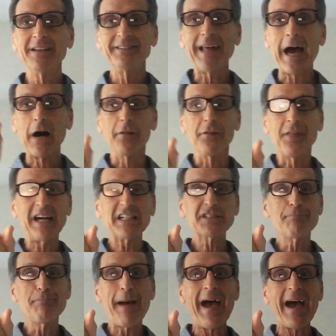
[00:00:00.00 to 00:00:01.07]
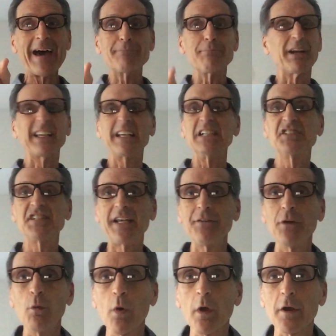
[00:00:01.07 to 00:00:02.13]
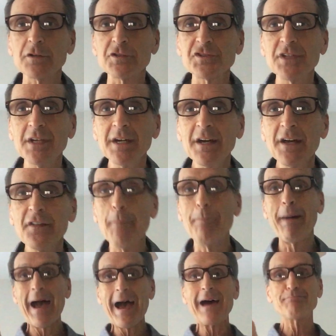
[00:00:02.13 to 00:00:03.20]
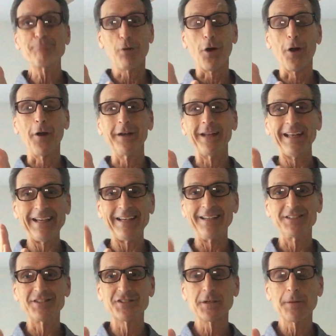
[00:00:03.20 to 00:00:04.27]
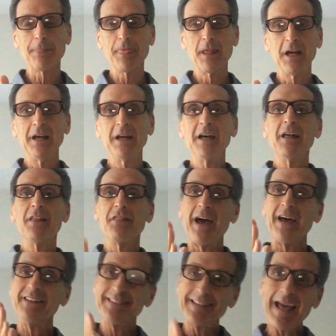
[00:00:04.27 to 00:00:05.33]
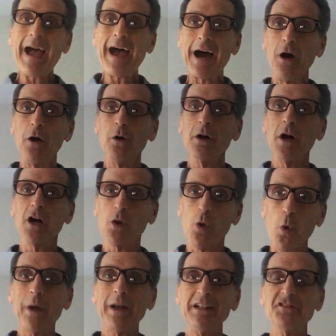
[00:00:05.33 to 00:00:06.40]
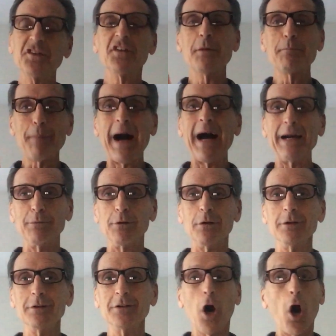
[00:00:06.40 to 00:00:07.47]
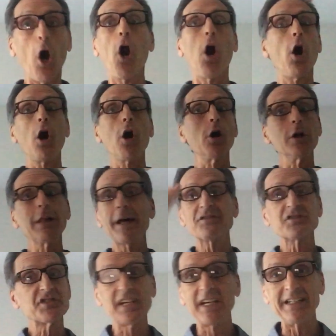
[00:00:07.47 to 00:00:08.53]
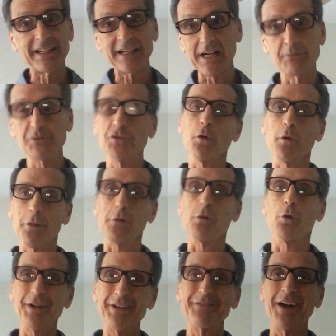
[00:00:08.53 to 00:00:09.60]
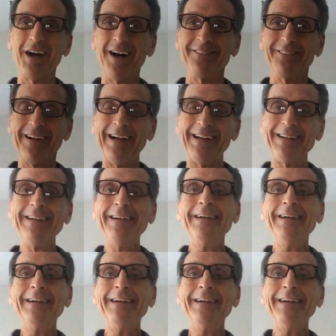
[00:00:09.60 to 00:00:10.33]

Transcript: Now, that's bad, but it gets even worse. The bad part is that now, according to the Bible, all have sinned and come short of the glory of God, right?